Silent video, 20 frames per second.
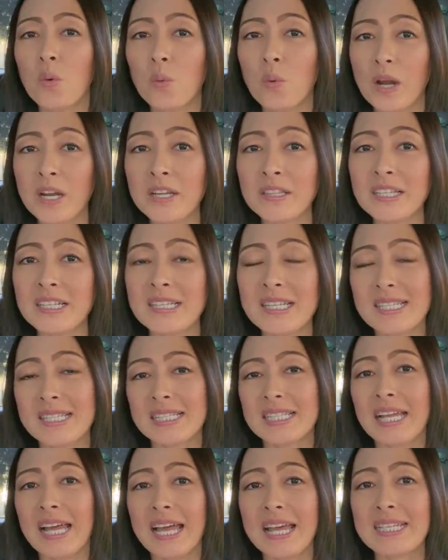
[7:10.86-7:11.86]
one of the
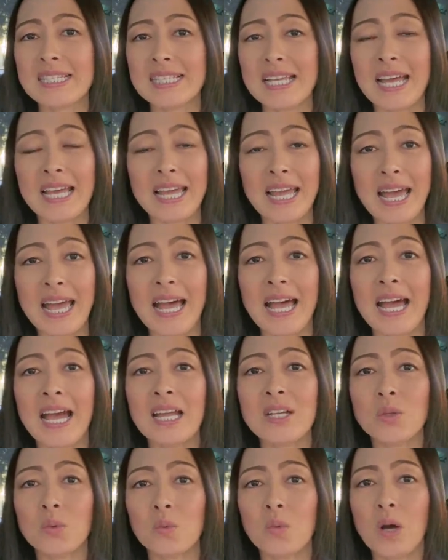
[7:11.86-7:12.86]
dislikes I
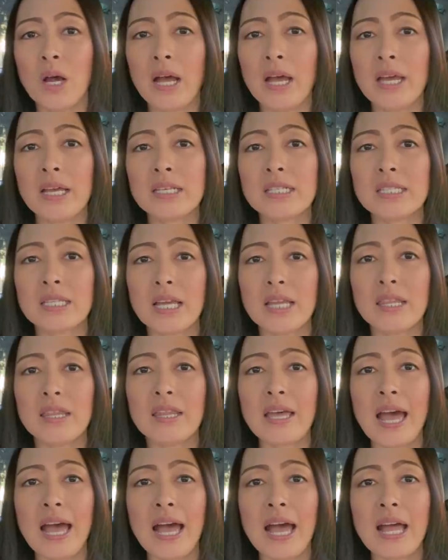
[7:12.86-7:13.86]
had was
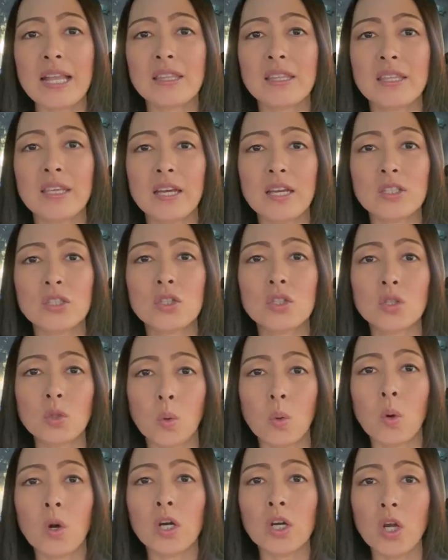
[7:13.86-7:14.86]
that the
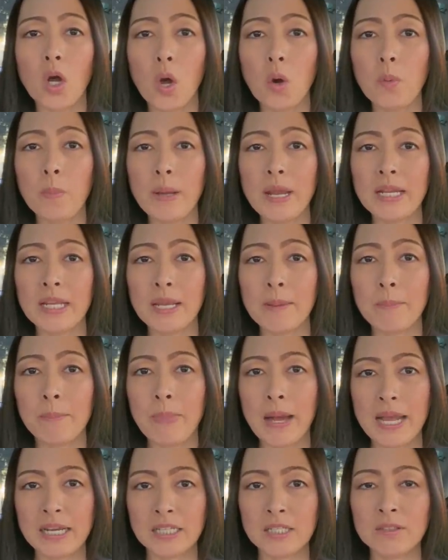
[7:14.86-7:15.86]
door opening
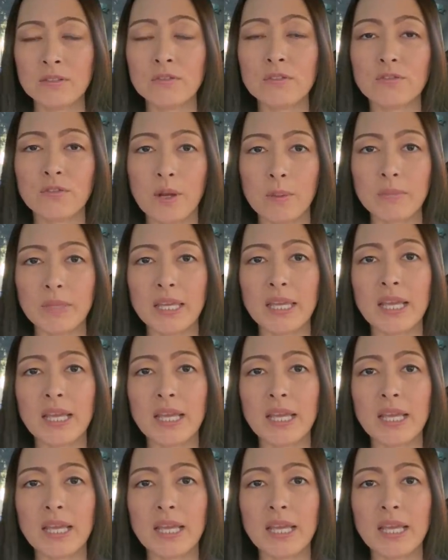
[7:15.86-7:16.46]
button from the